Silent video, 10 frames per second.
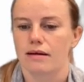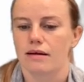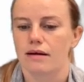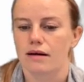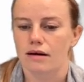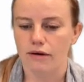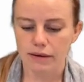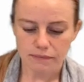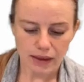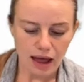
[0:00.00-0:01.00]
Okay,
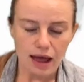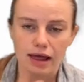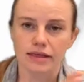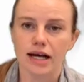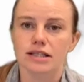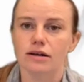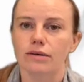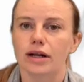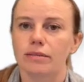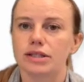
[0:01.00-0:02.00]
that's all we're going to be
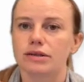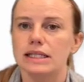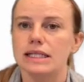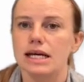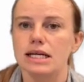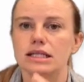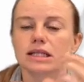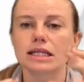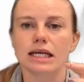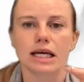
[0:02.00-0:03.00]
doing today is
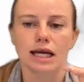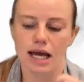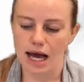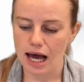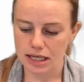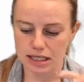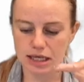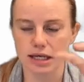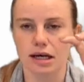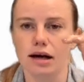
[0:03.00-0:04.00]
looking at
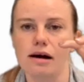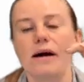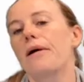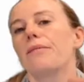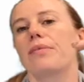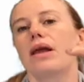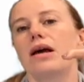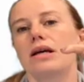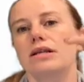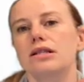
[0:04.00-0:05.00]

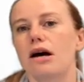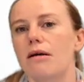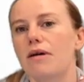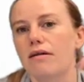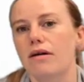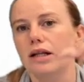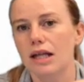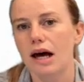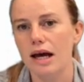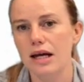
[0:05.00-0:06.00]
some of our
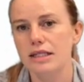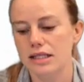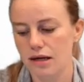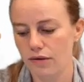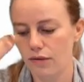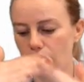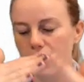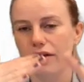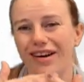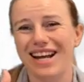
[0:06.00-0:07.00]
lines with our
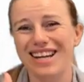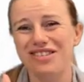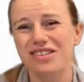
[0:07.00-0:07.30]
angles.